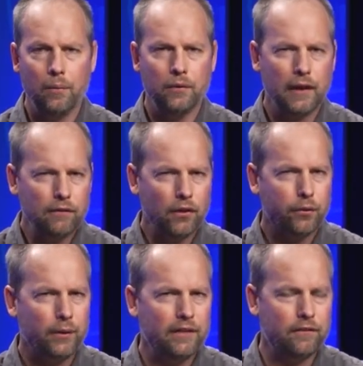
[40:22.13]
Level
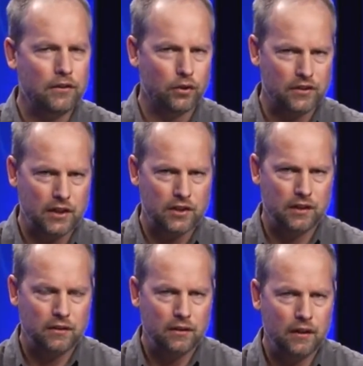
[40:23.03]
3 of
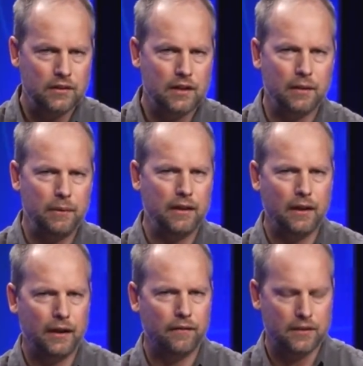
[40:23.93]
visualization is going to be
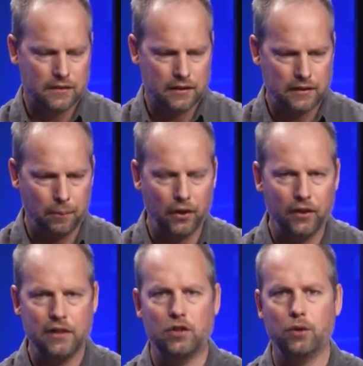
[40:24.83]
kind of this
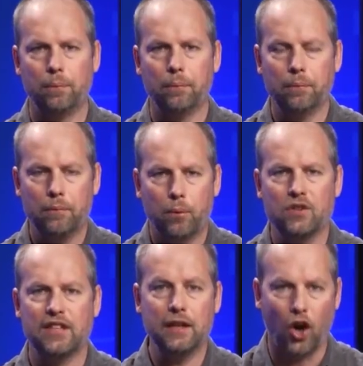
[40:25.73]
ability to
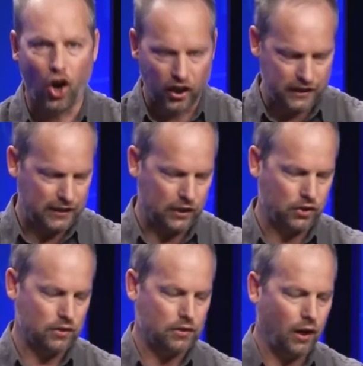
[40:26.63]
present
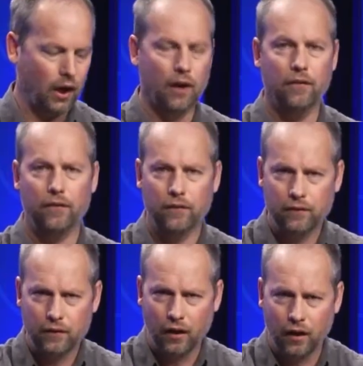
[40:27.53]
architectures of
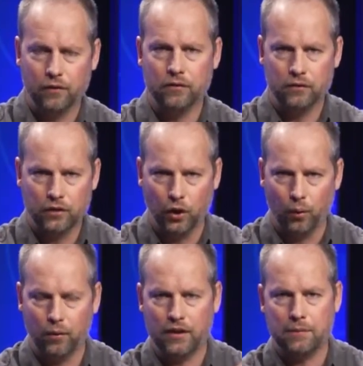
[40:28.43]

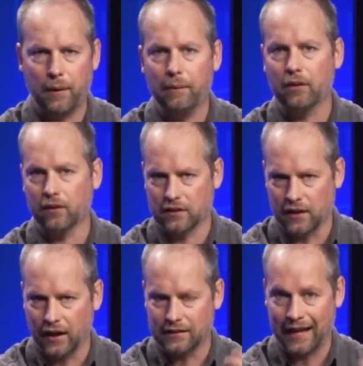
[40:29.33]
experimental
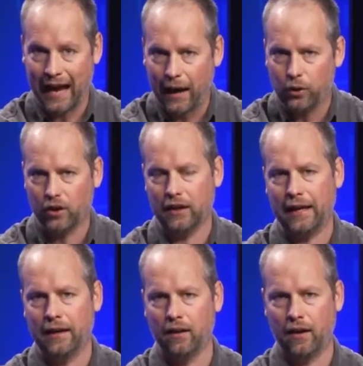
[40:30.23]
designs and how you're going to
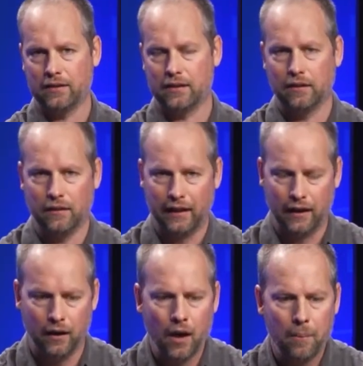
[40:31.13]
analyze the data.
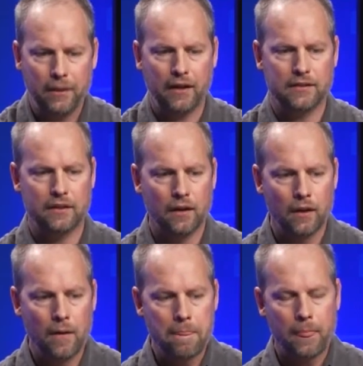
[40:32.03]
Because,
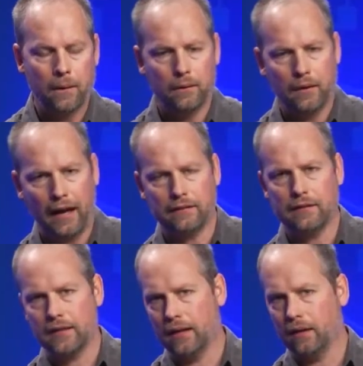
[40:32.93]
as I
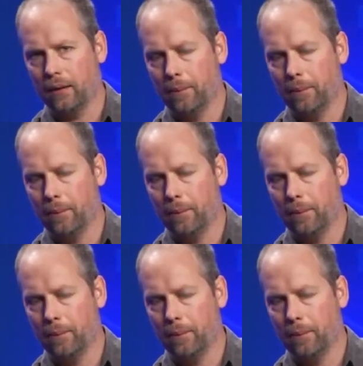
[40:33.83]
said,